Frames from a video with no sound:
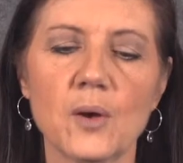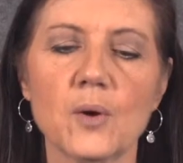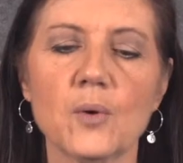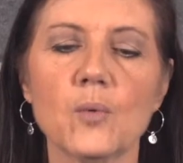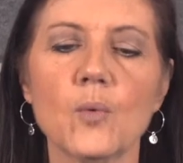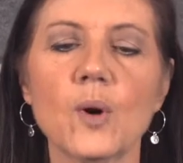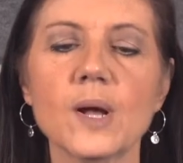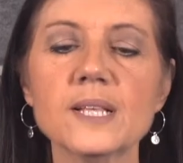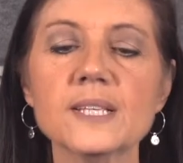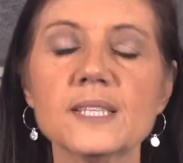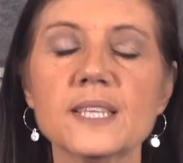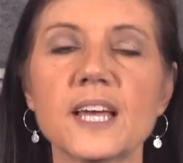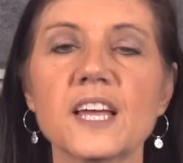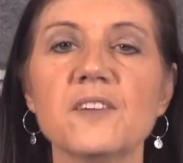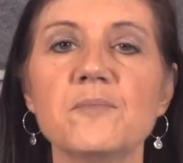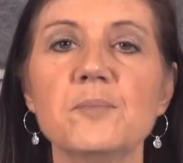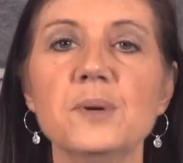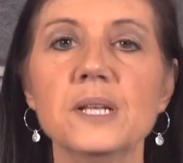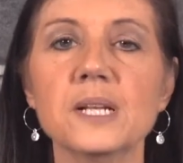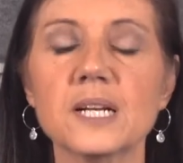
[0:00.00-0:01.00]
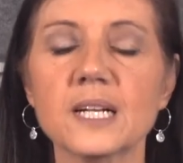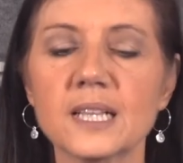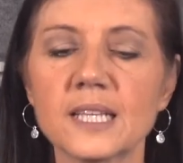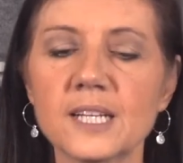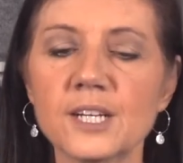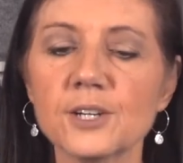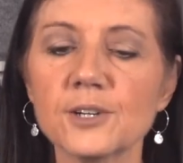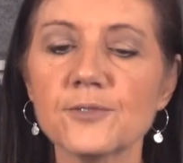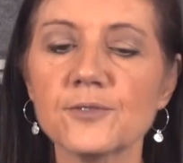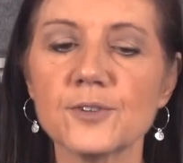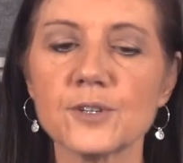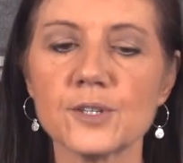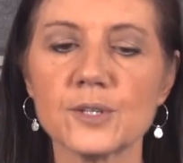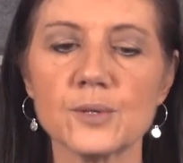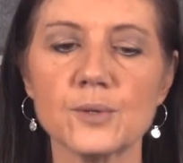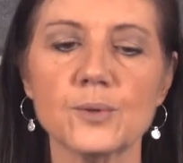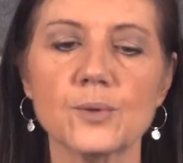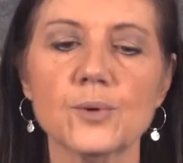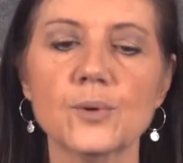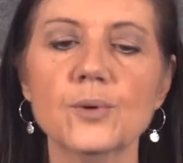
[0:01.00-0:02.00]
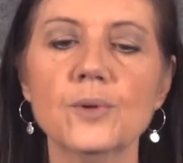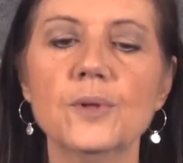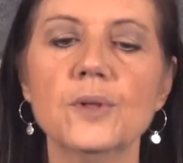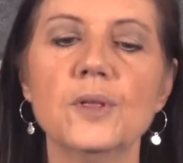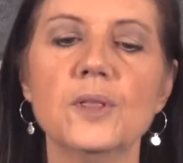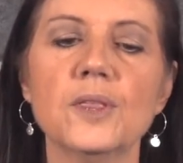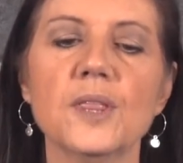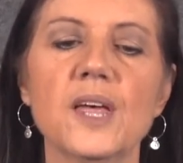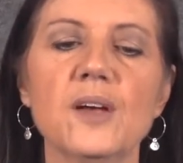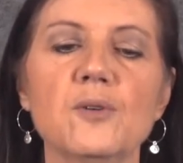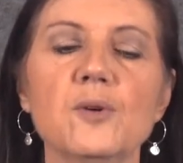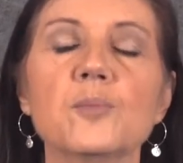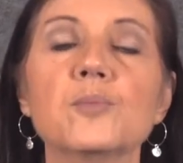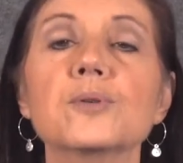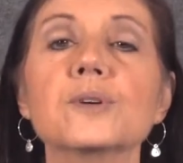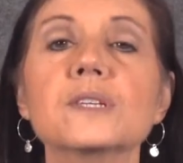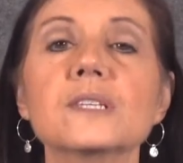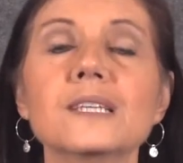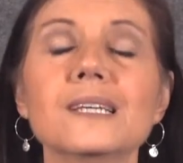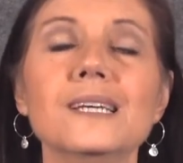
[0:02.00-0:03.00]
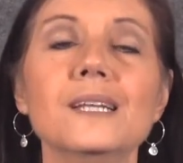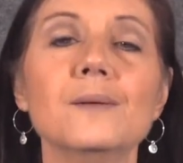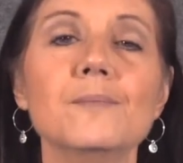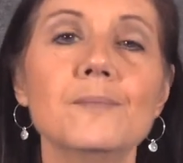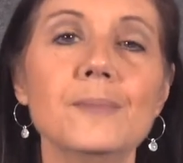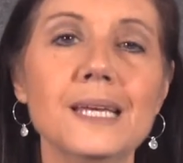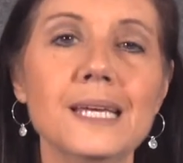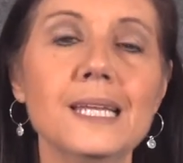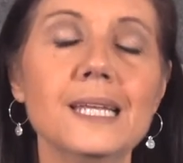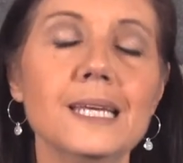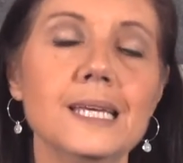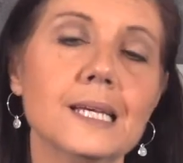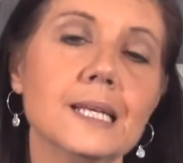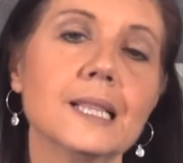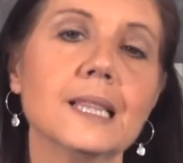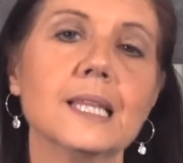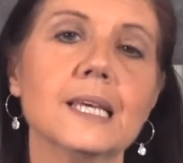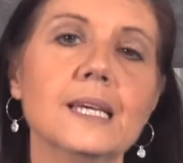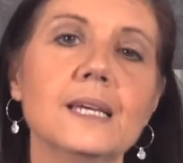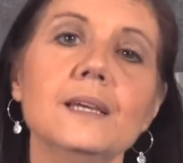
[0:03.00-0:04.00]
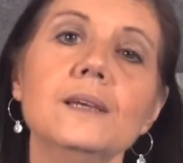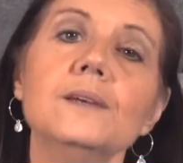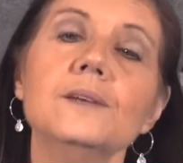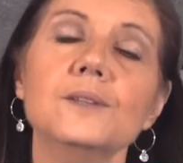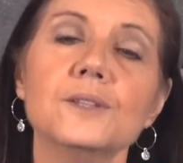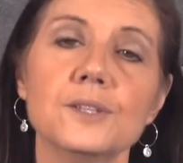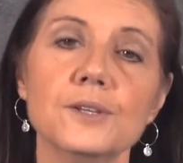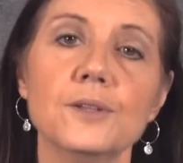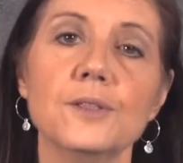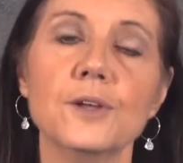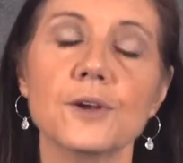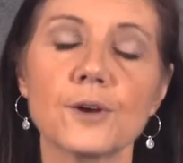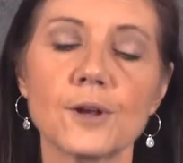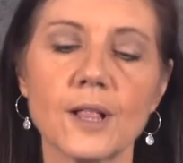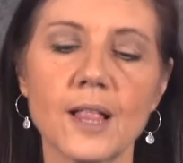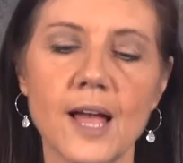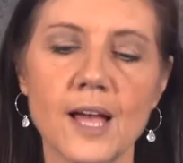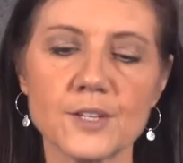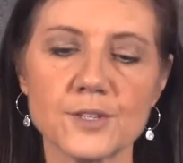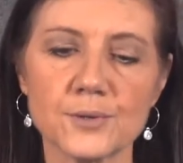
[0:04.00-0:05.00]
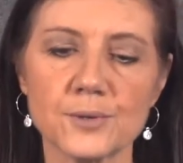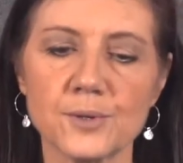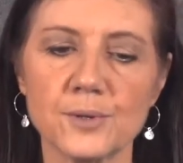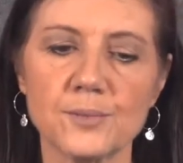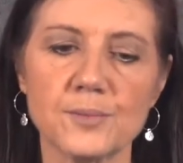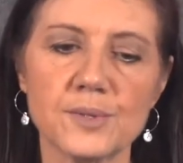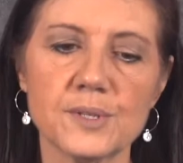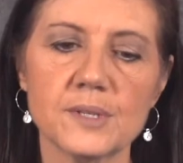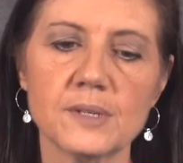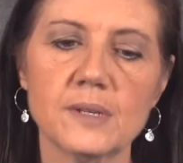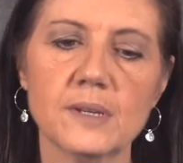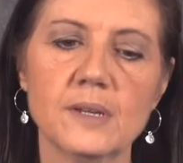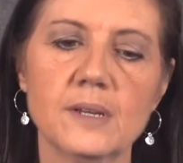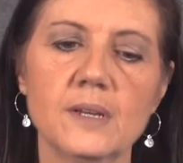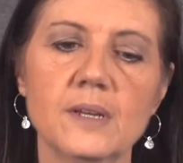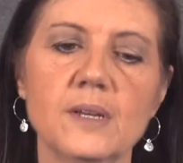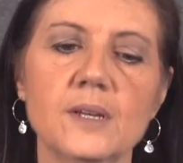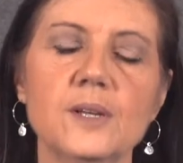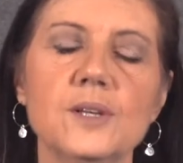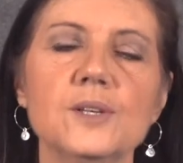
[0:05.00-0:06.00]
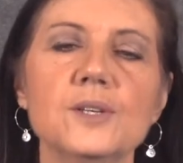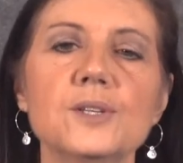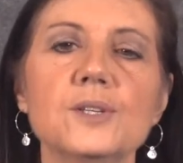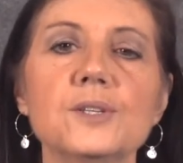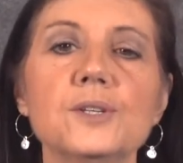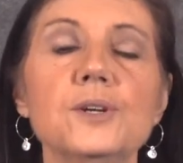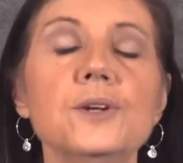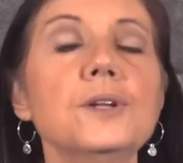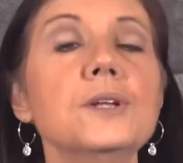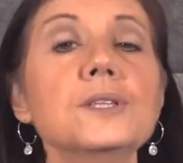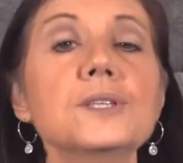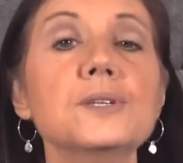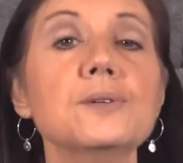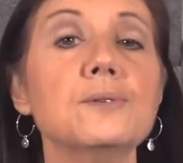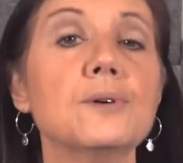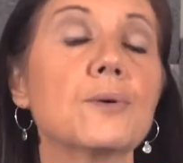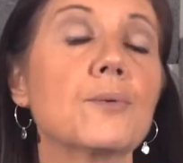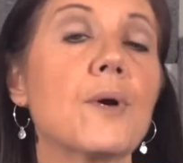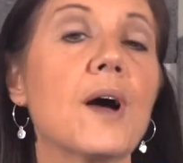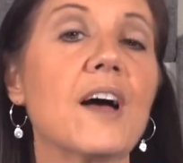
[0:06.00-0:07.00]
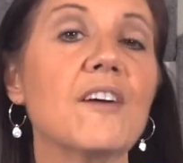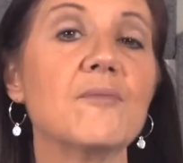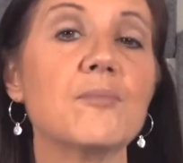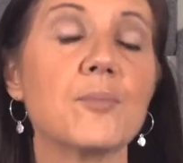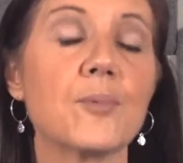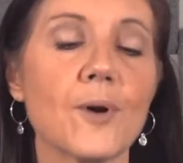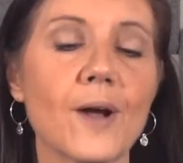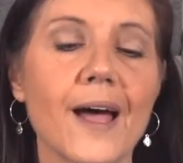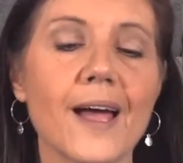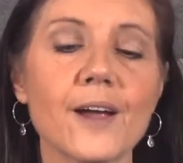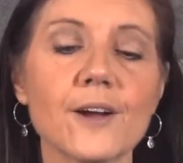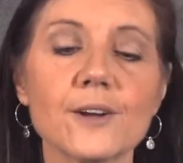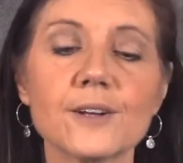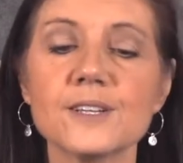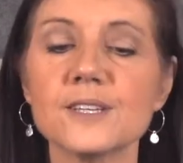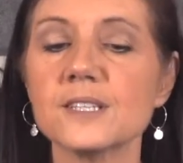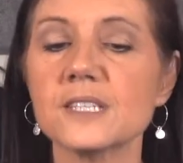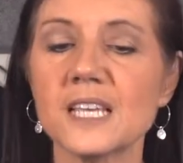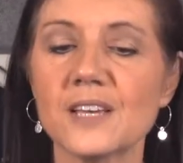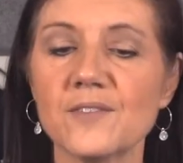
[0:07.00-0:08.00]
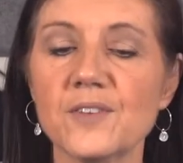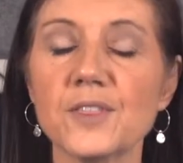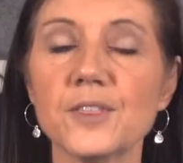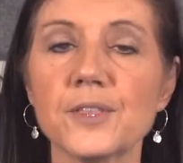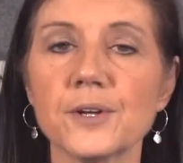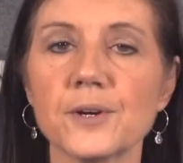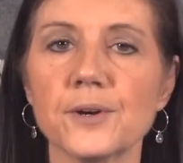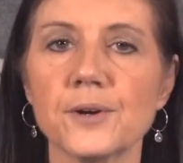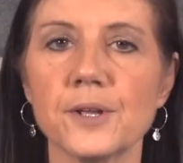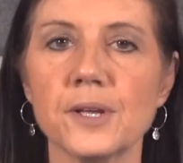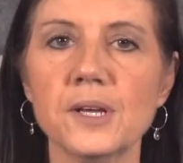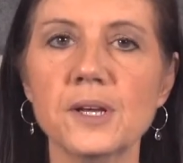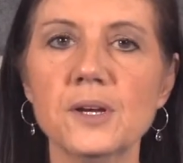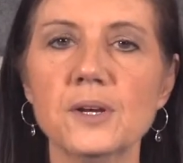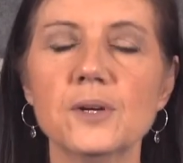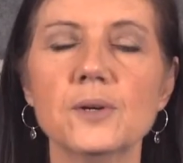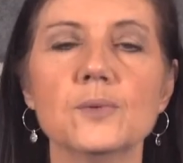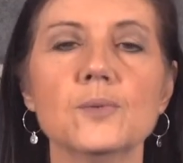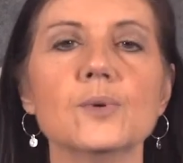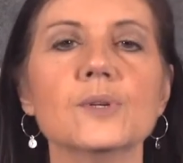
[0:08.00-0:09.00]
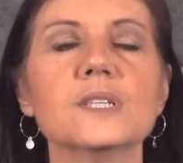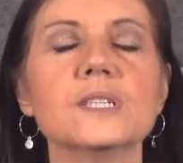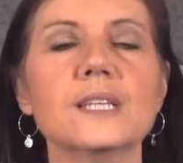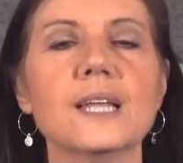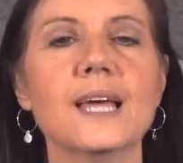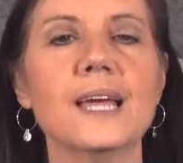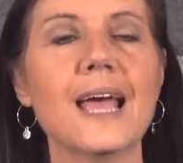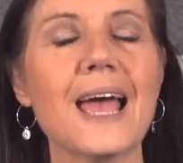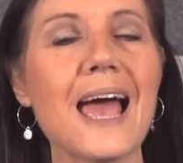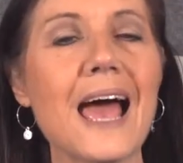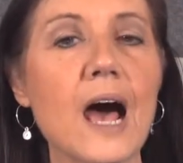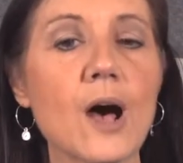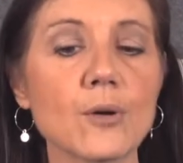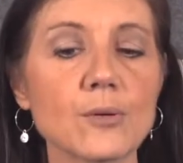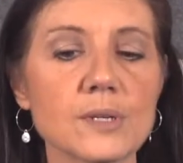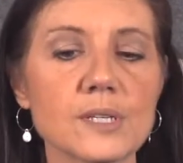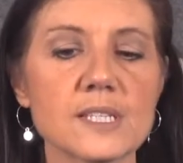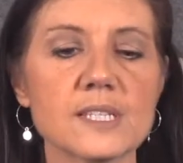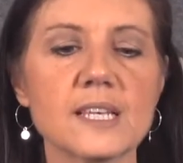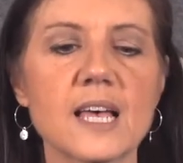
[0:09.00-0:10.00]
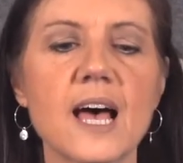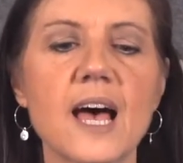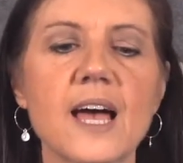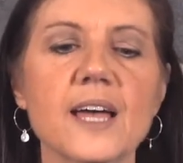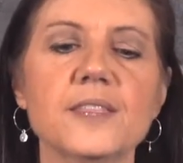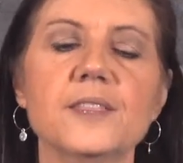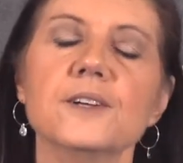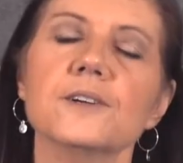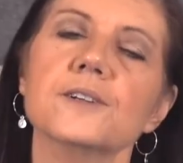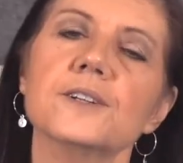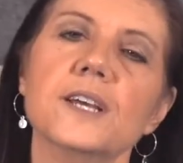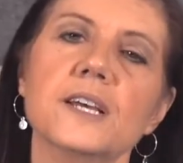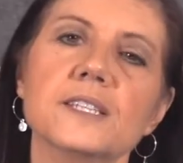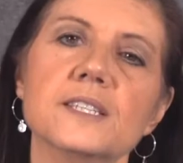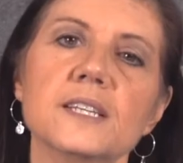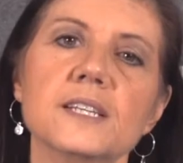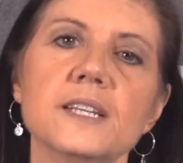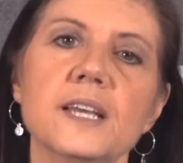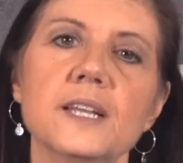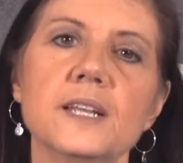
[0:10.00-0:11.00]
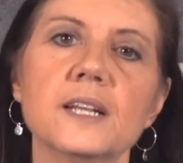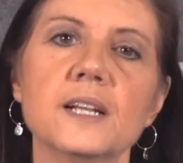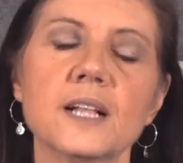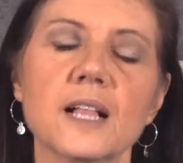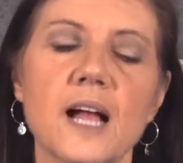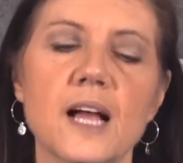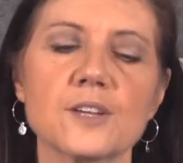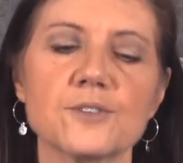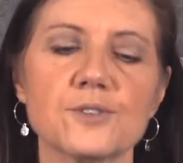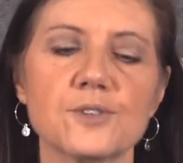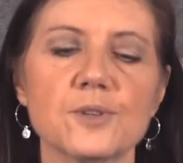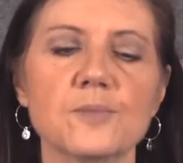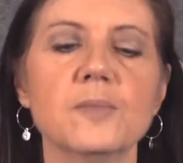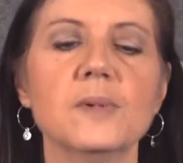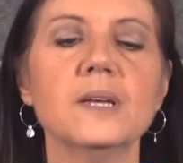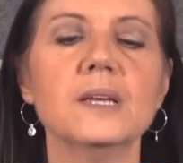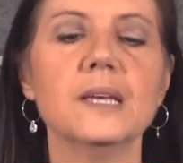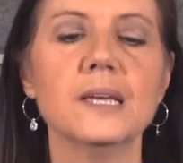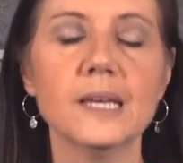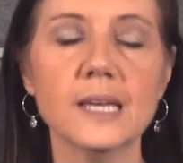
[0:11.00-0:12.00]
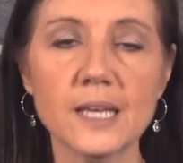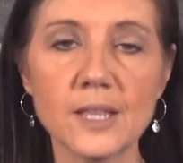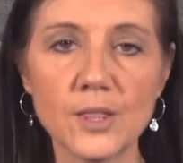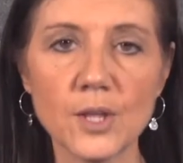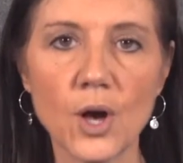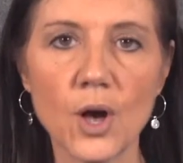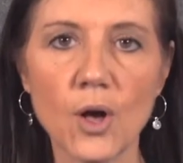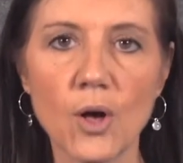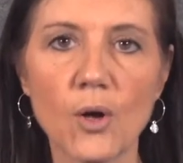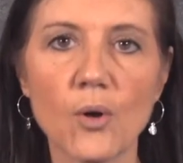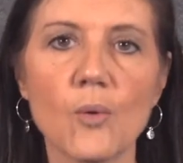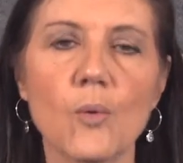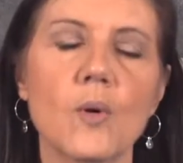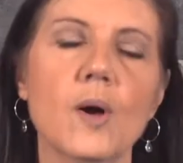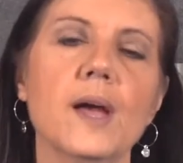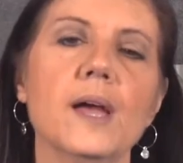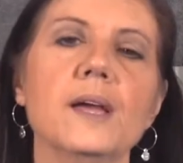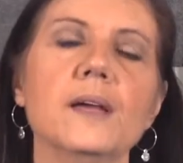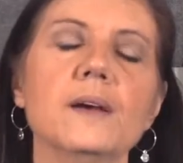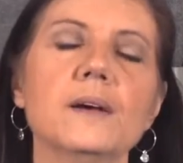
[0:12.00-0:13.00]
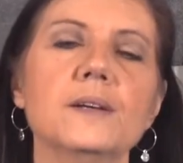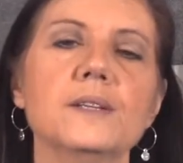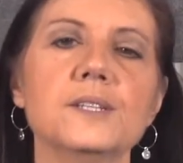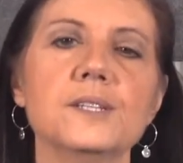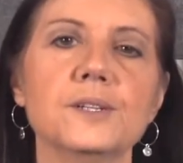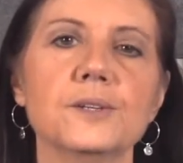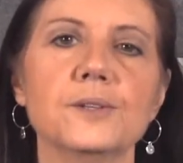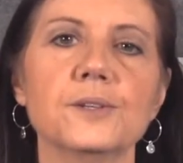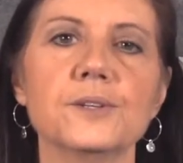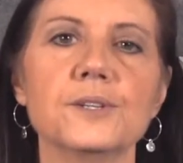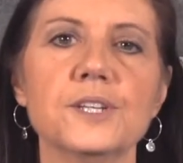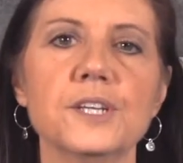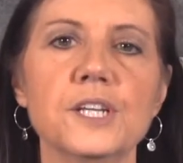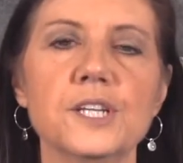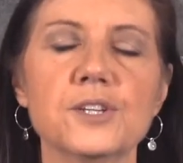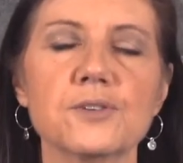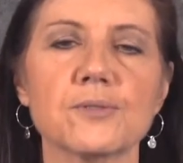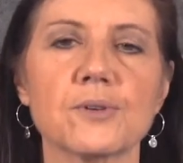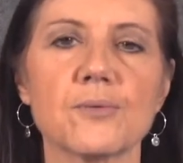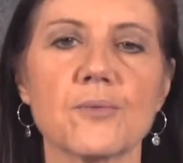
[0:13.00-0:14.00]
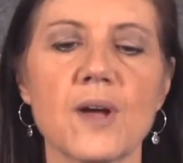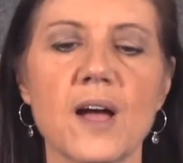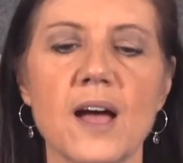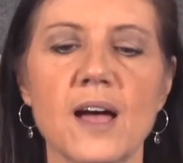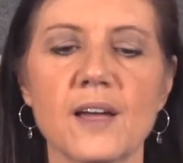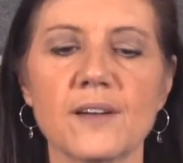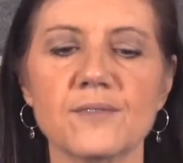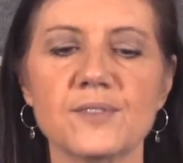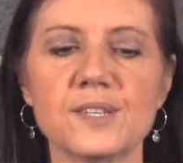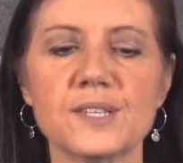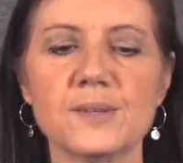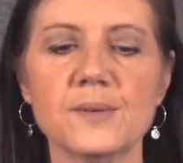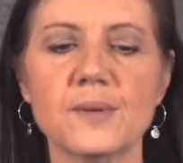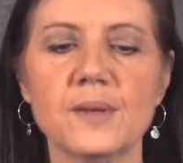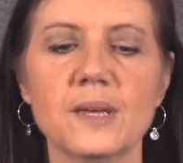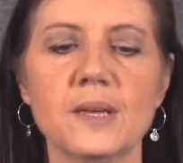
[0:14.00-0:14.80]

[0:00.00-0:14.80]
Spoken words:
Once they have been cleared for school, they will proceed immediately to their classrooms. Students who arrive prior to 7:30 will stay outside their designated classroom in the hallway until their teacher arrives.